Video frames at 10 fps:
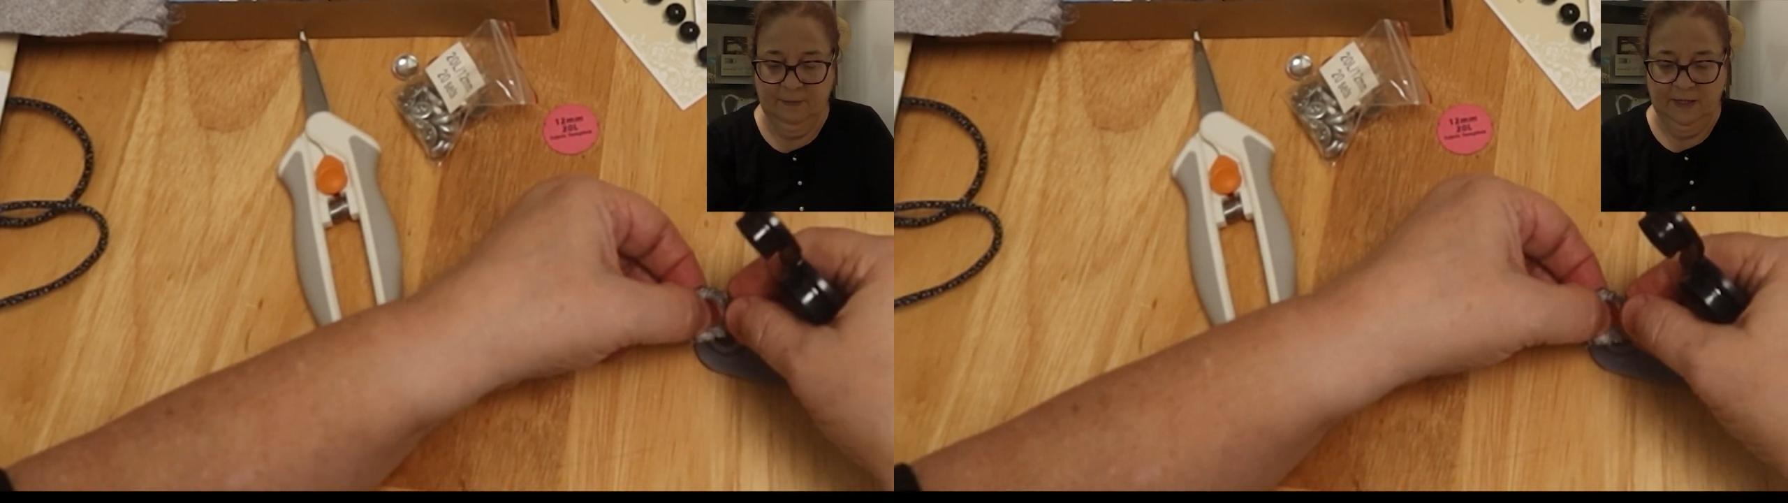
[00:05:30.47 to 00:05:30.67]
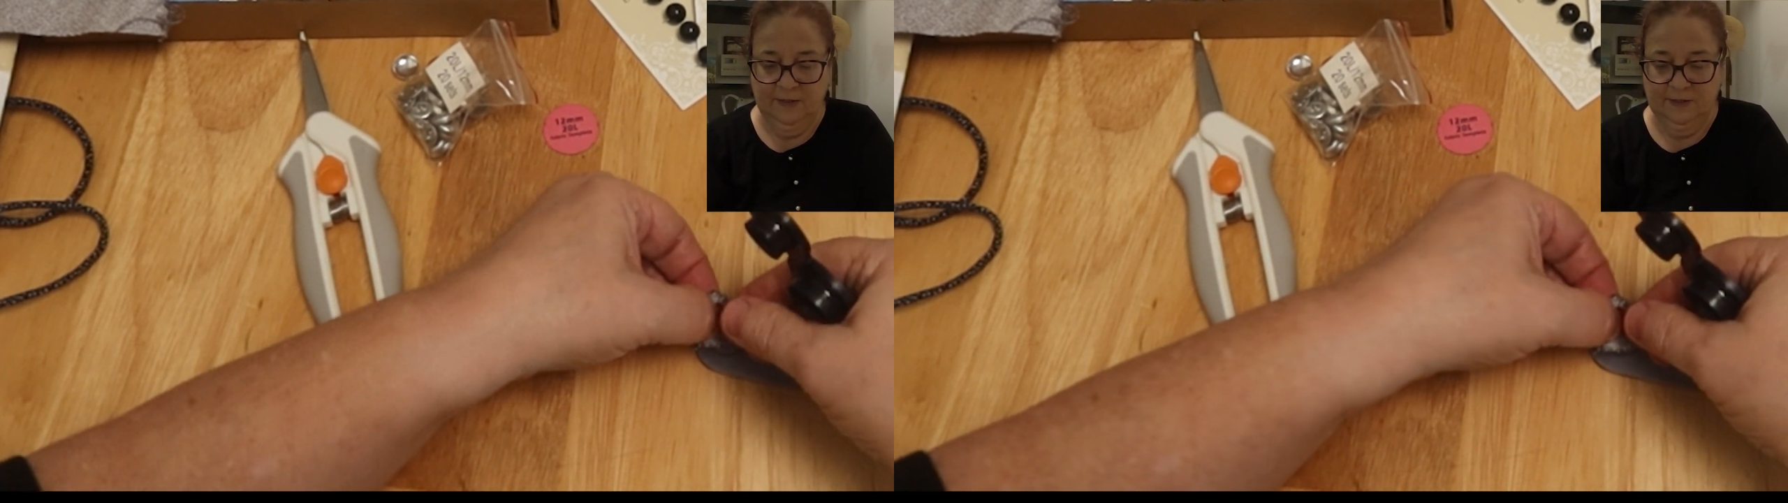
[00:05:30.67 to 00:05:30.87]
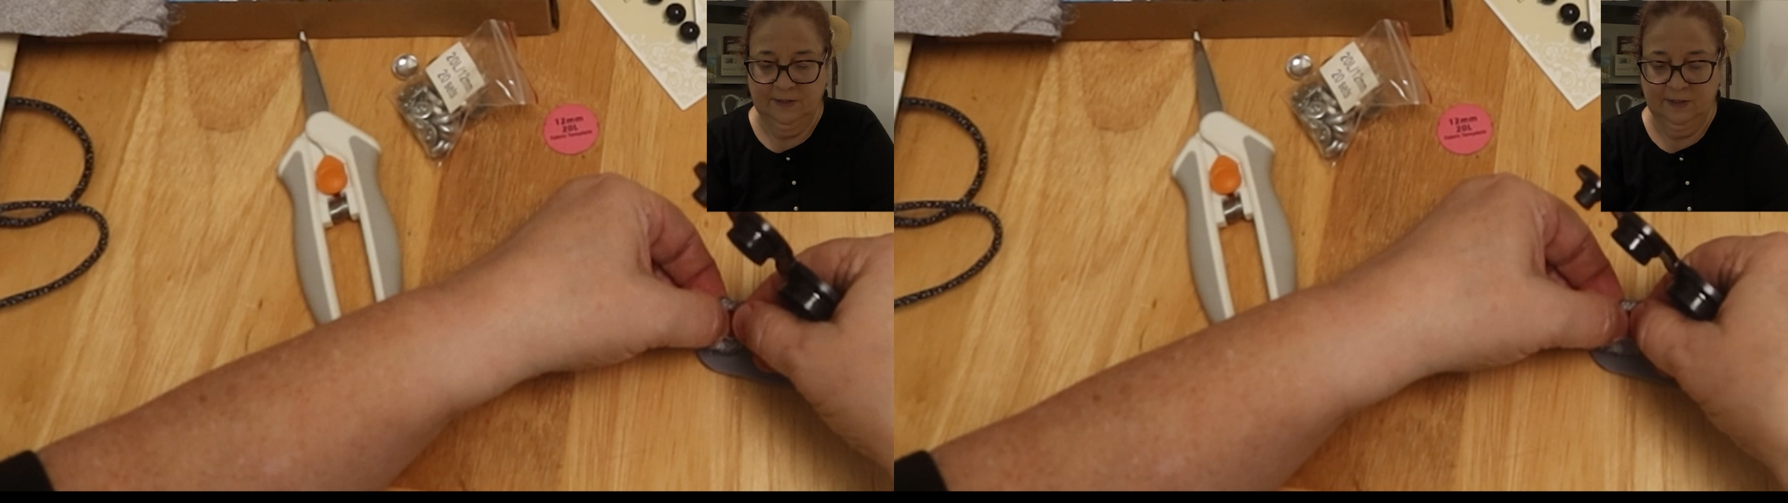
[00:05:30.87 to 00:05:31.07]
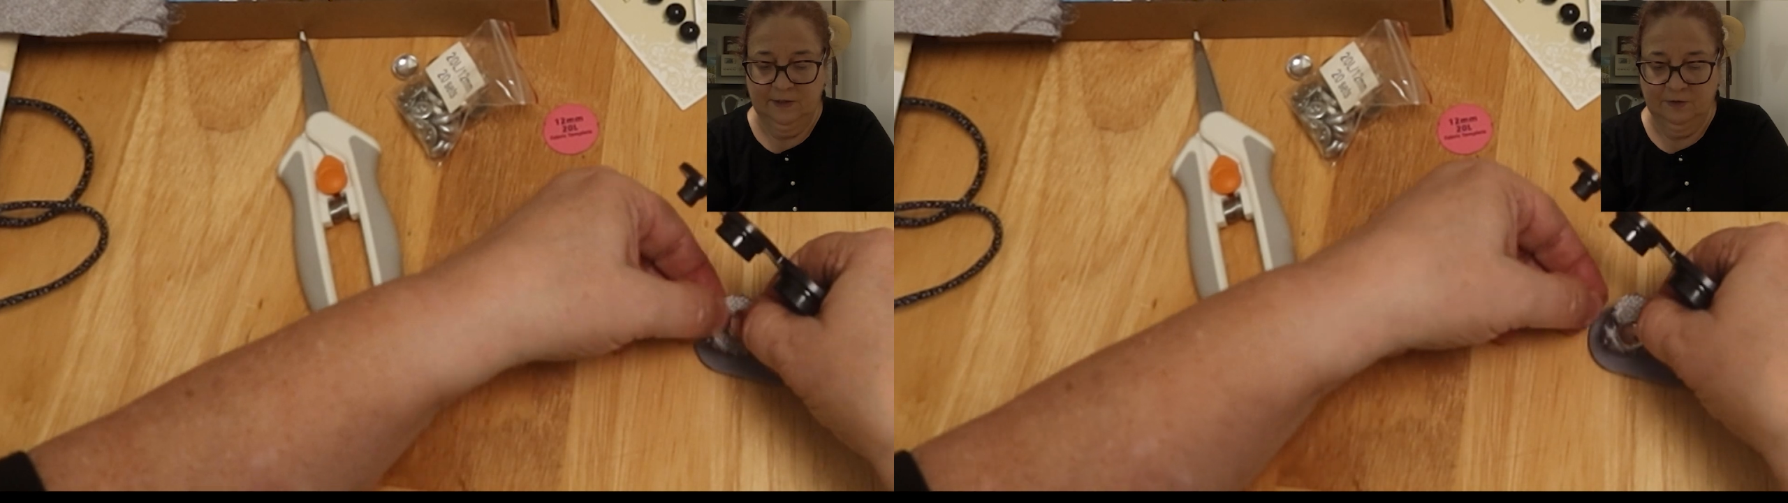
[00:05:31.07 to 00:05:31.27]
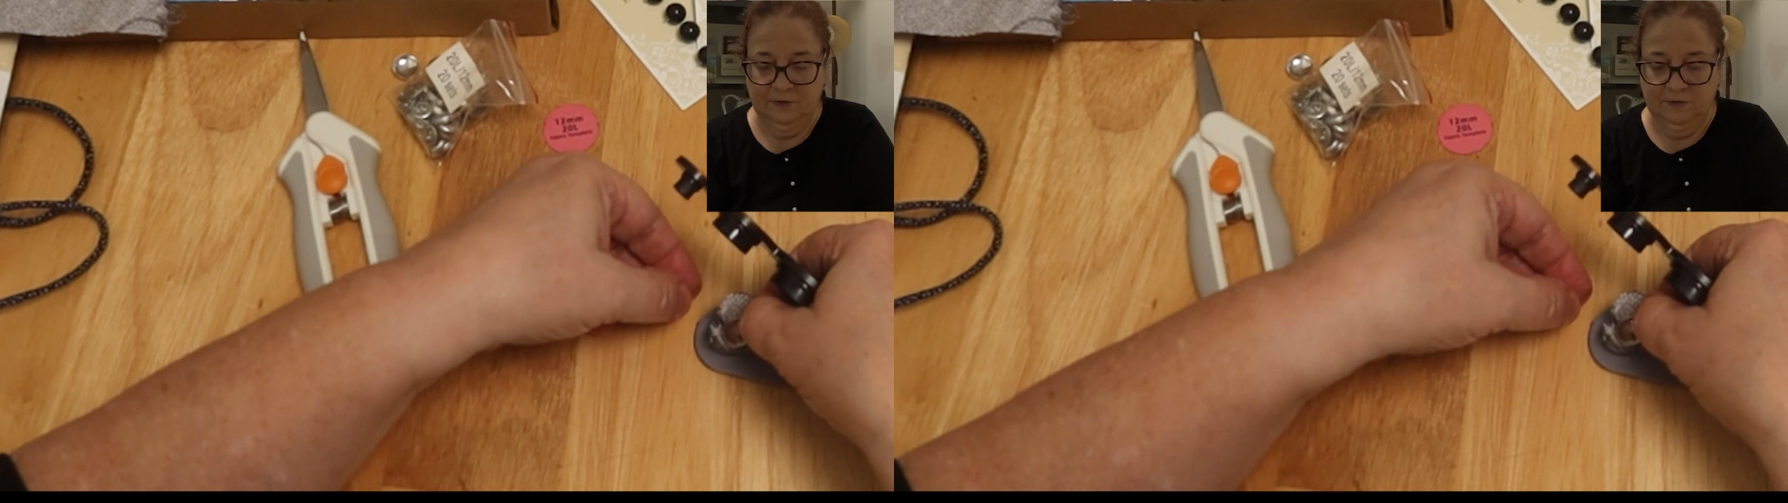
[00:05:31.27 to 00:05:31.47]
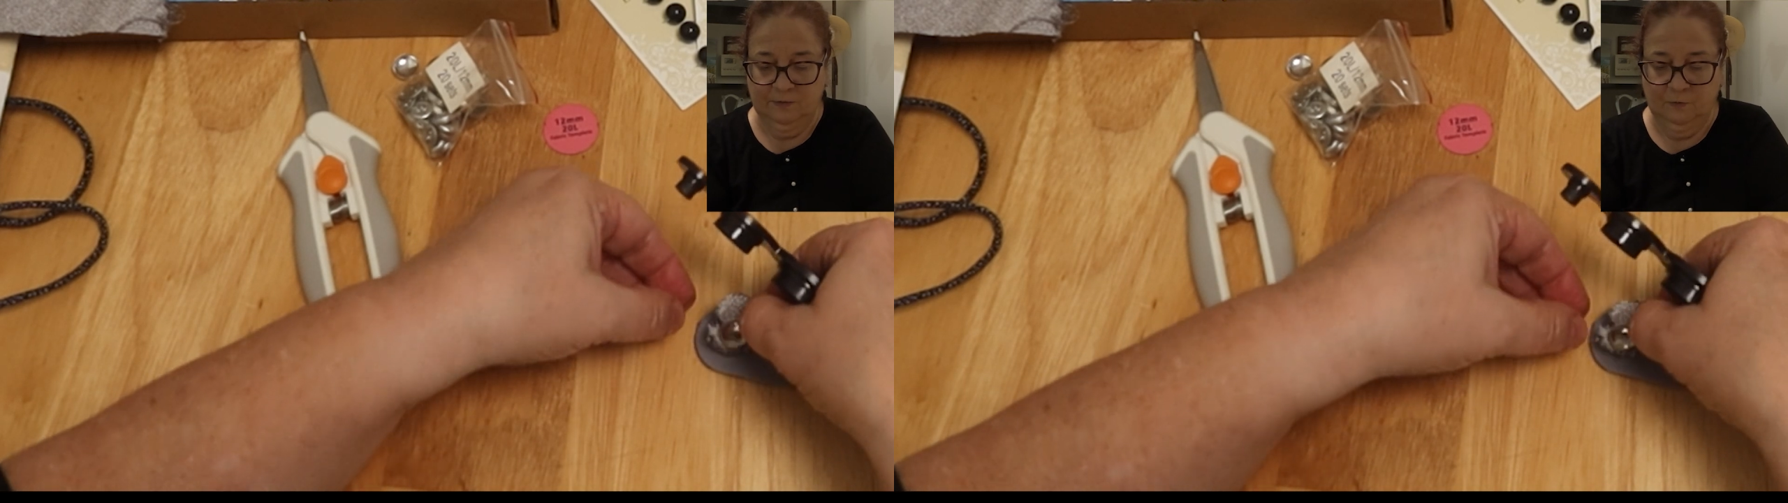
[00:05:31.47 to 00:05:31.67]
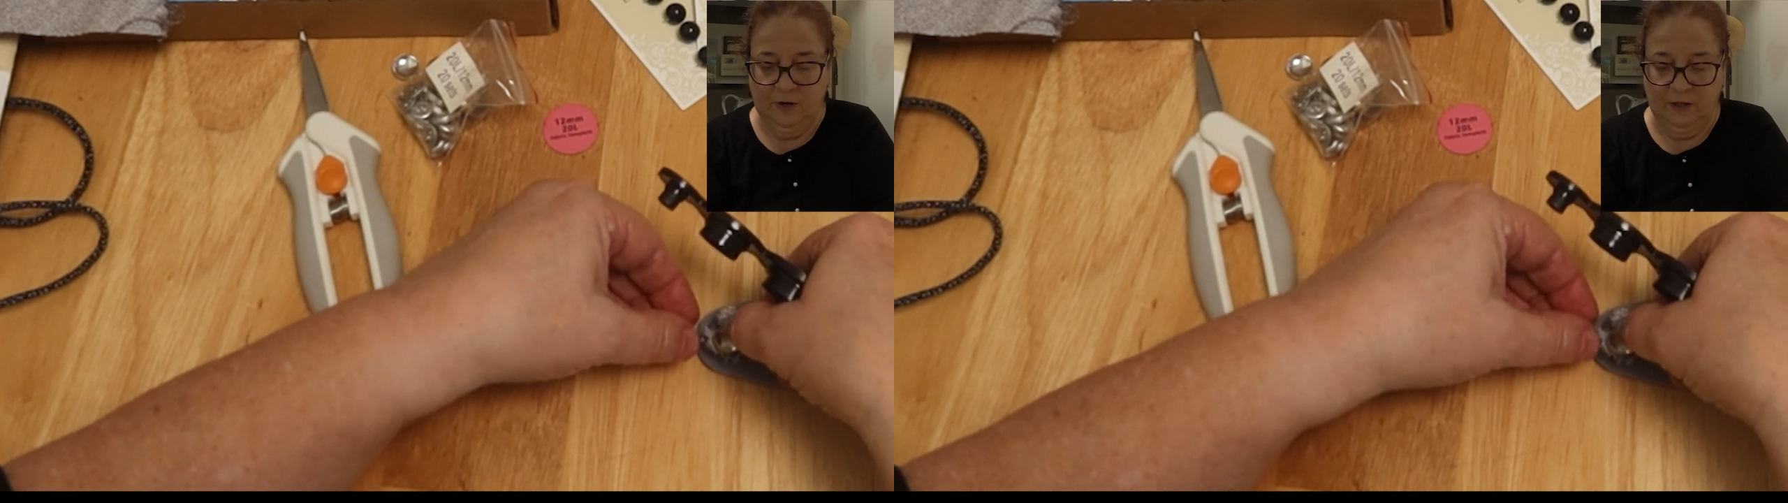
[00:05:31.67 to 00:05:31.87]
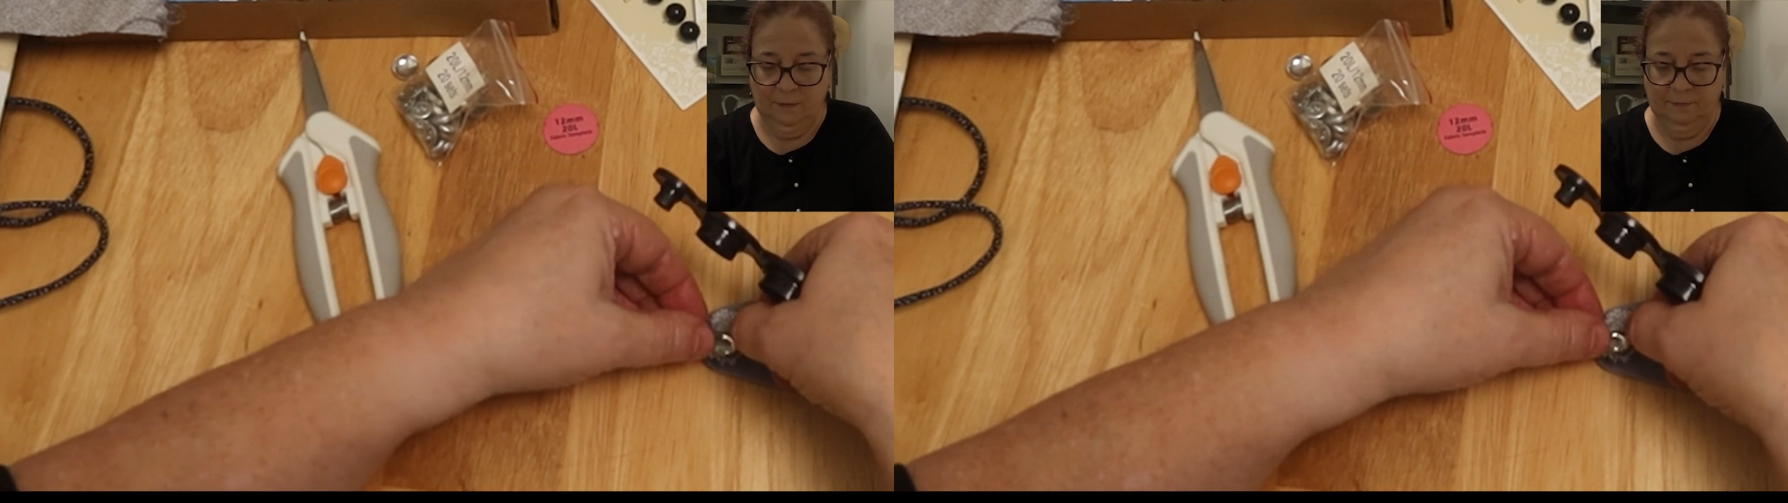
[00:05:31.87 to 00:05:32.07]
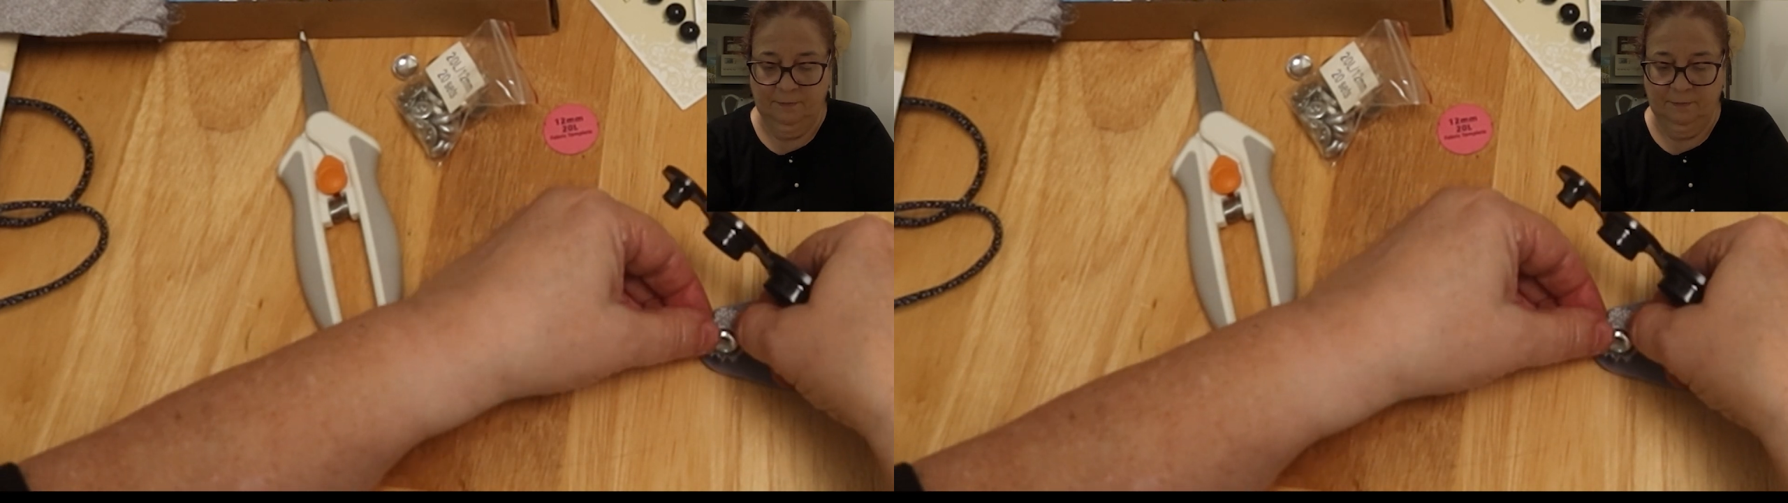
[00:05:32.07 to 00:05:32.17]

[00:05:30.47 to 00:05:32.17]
make it centered well